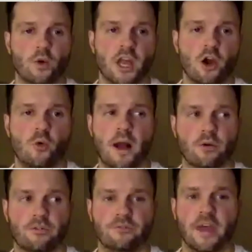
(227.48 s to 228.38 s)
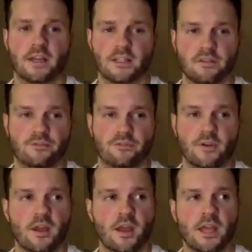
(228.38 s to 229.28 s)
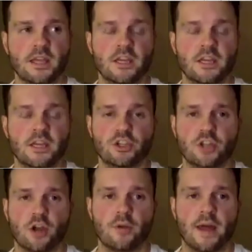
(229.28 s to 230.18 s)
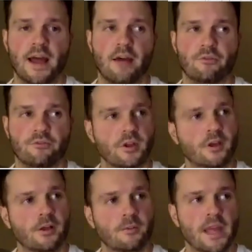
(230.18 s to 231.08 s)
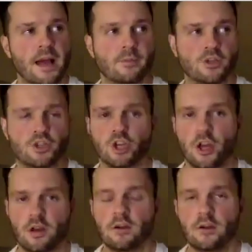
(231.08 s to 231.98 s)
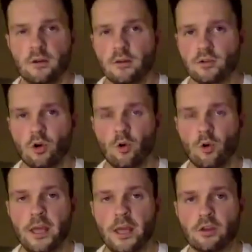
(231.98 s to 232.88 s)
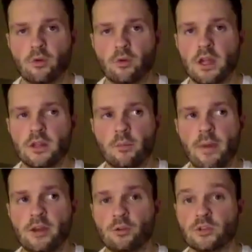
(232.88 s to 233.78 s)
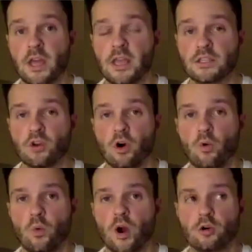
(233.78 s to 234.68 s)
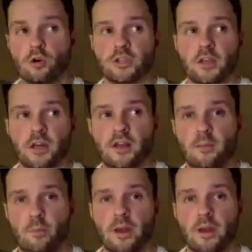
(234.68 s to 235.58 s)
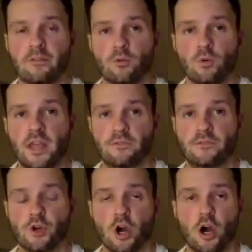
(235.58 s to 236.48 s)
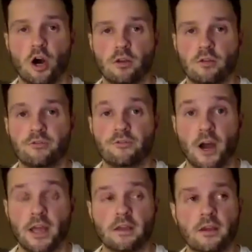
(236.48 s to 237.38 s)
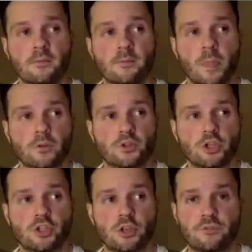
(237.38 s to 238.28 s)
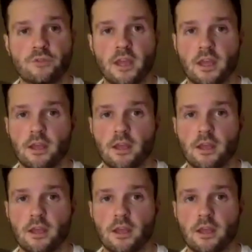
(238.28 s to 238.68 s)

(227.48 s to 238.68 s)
know how effective he is. You don't have the amateur sort of pedigree and the medals that he's got at world and Olympic level if you can't fight. Do you think...